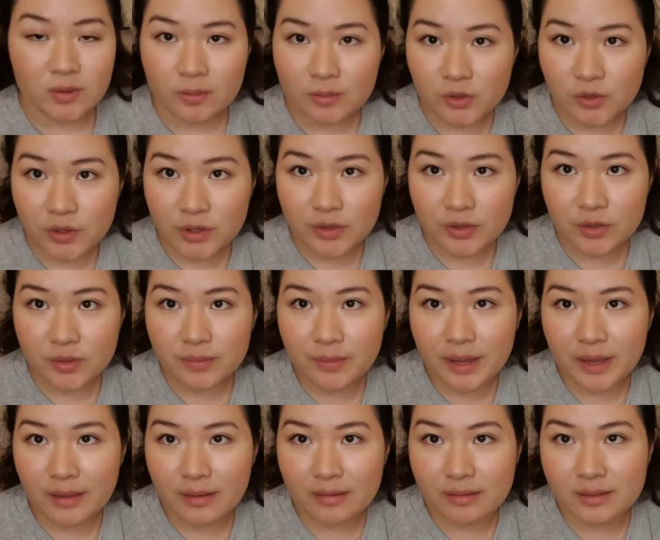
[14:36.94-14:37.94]
I'm trying to
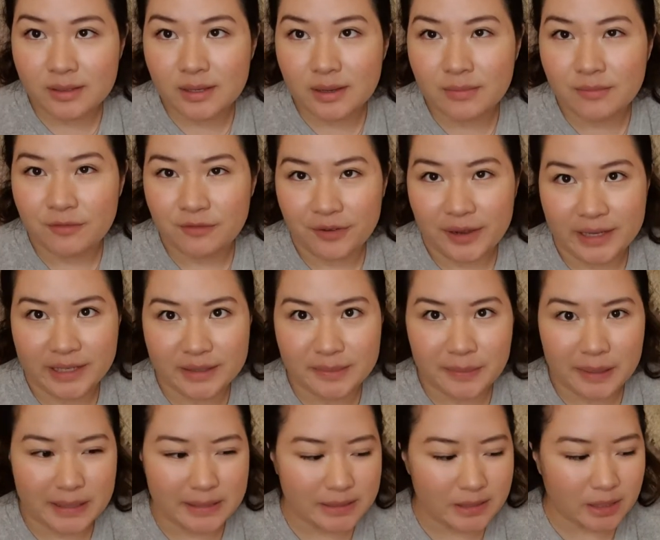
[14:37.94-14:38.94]
make some face
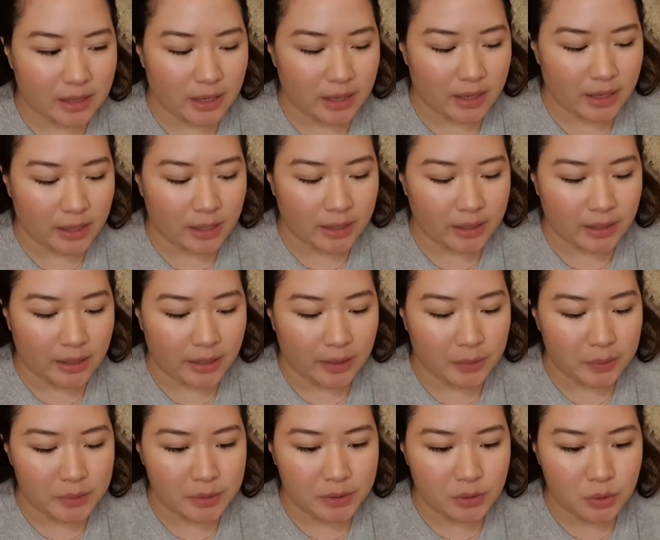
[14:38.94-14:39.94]
mask, and I
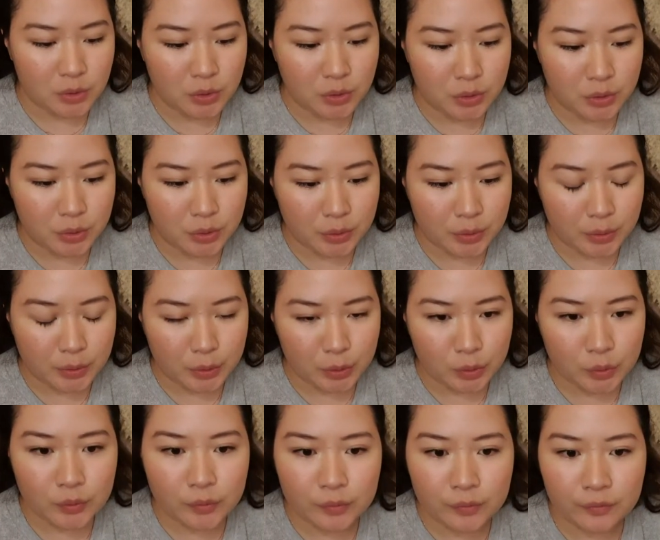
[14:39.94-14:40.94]
will do
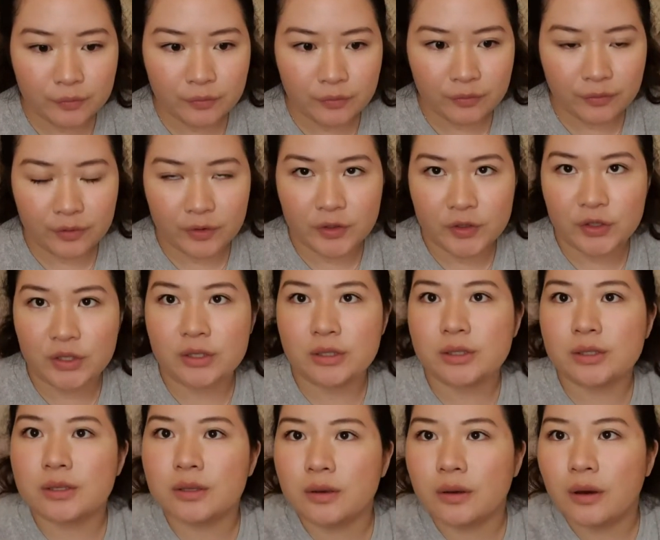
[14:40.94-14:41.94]
two
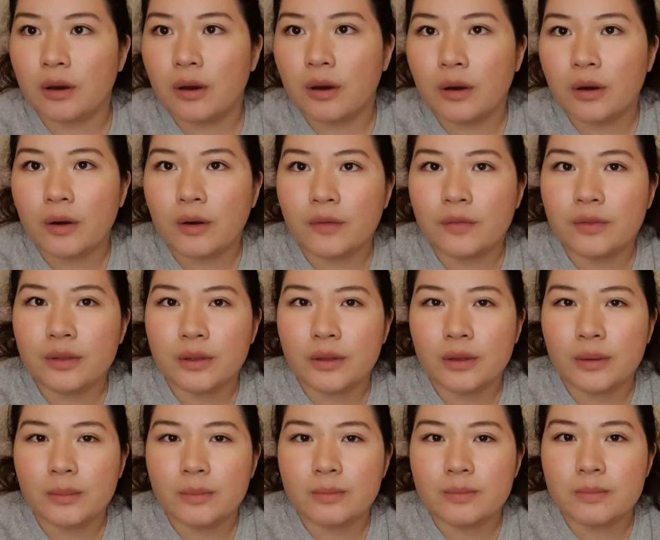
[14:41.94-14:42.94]
versions of
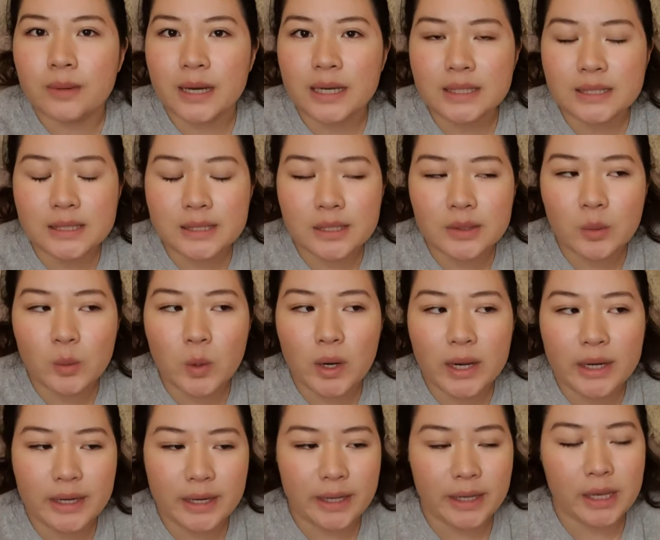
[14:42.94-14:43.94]
the mask.
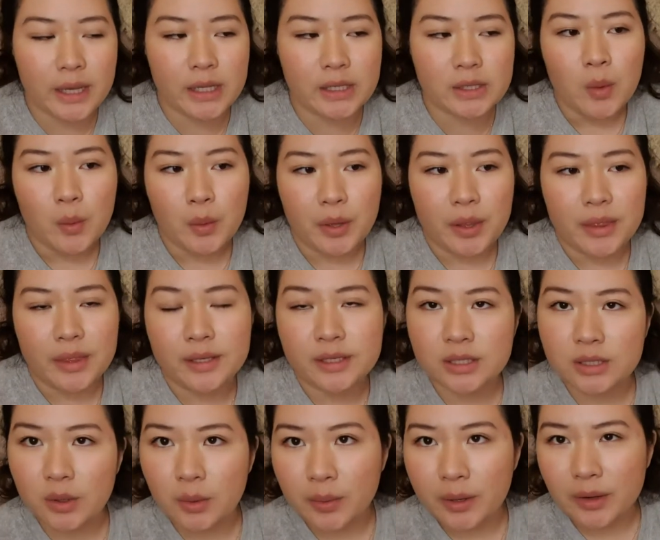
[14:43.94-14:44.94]
One is with
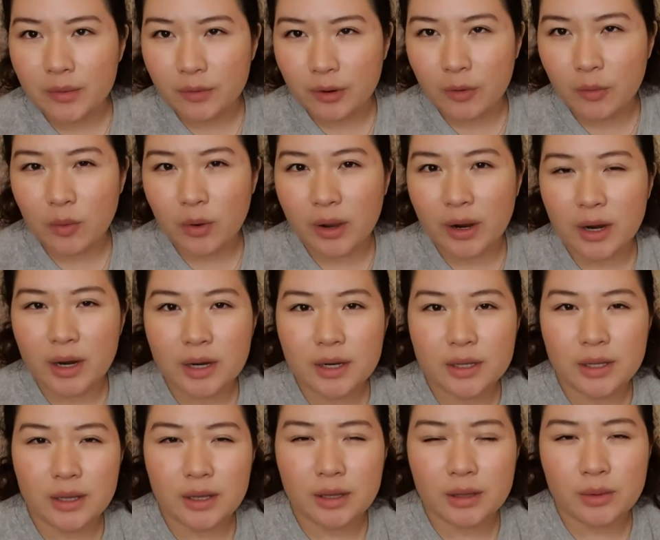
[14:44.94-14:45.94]
sewing required,
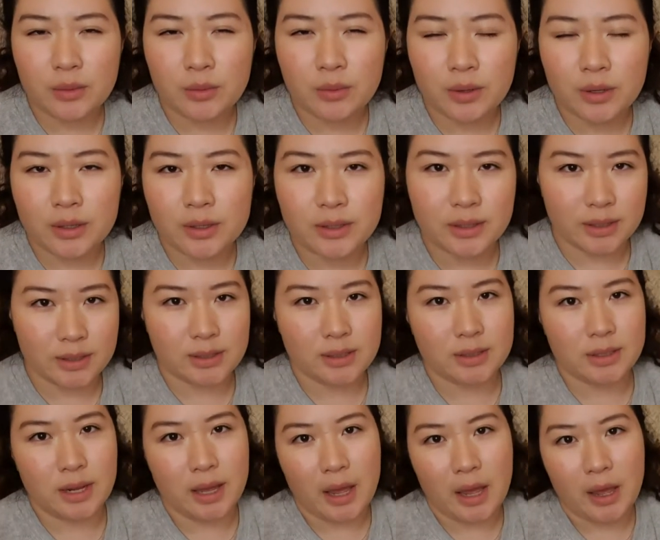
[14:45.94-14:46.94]
the other one
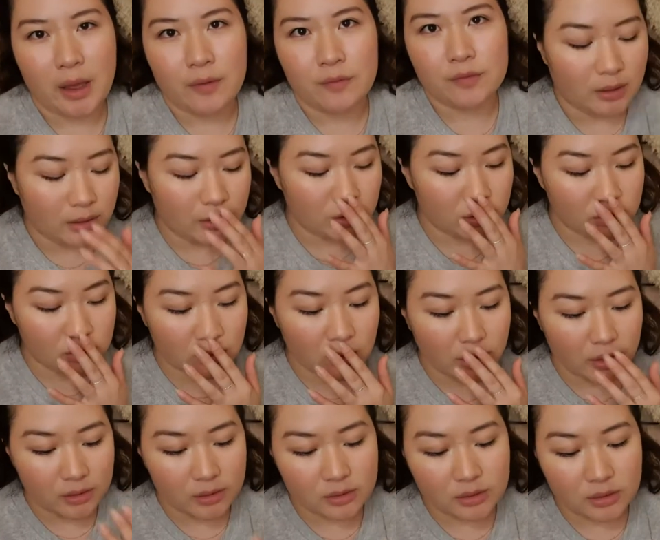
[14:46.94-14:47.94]
doesn't have
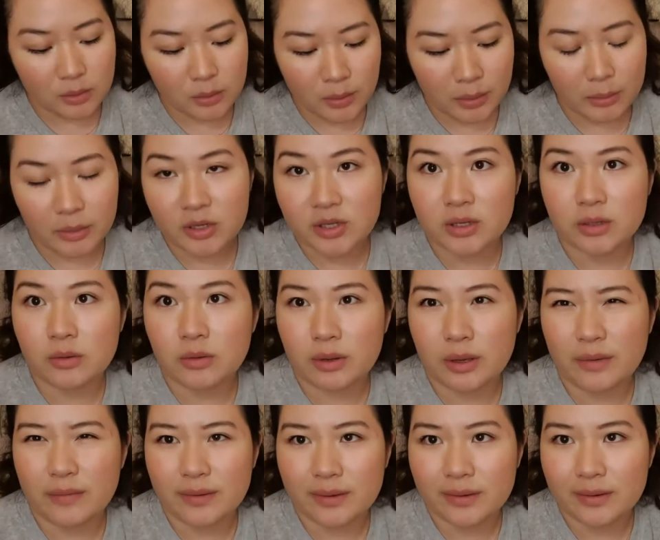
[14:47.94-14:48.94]
a sewing machine or
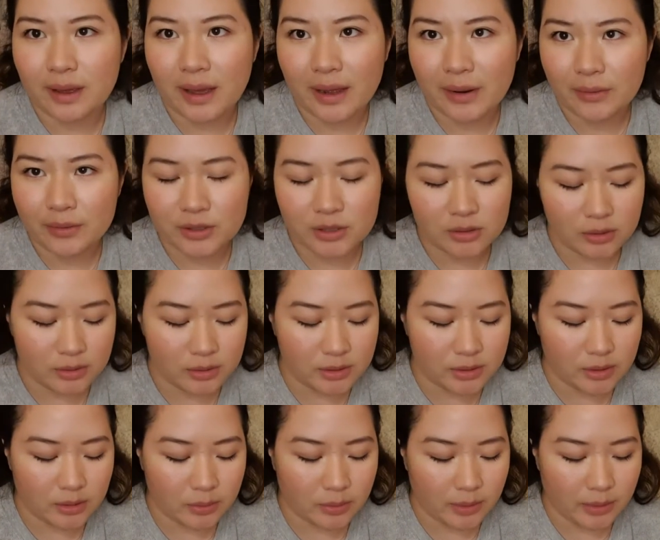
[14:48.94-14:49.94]
even hand
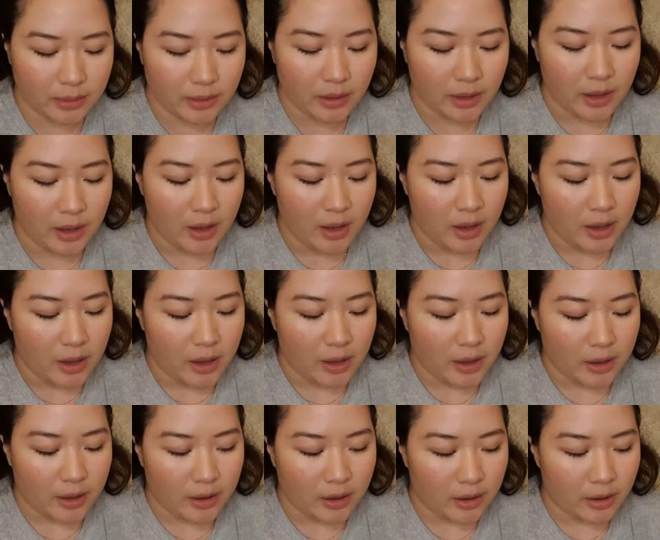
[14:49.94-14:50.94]
sewing.
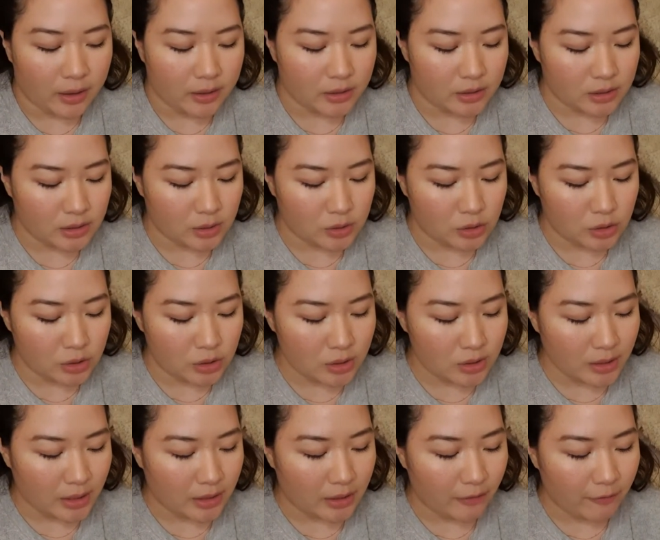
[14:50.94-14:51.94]
And so to do
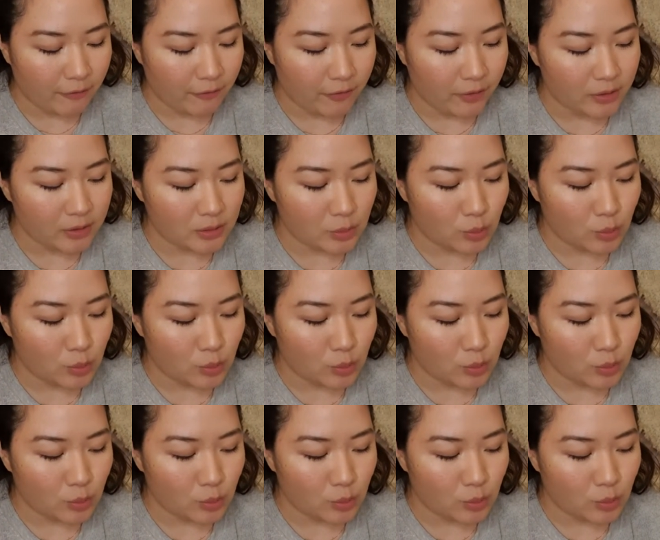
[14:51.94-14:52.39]
that, the first